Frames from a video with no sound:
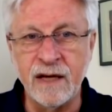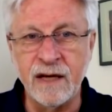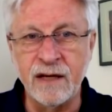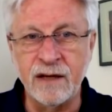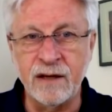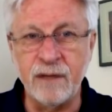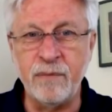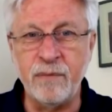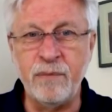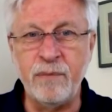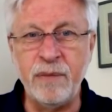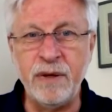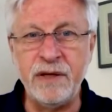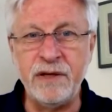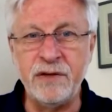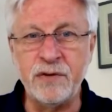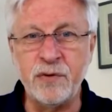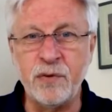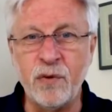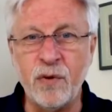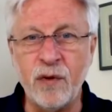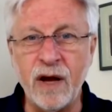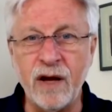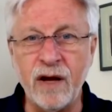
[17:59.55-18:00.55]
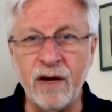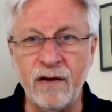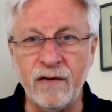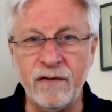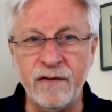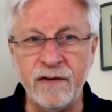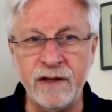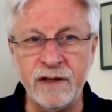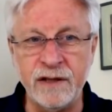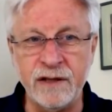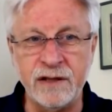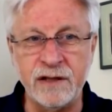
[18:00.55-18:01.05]
The
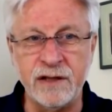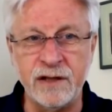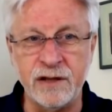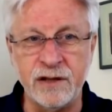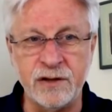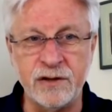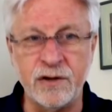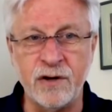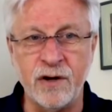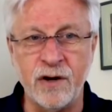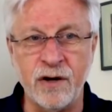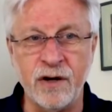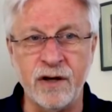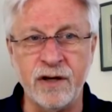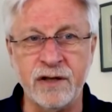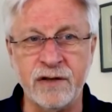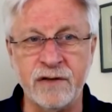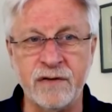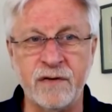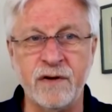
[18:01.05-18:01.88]
B12 is the strongest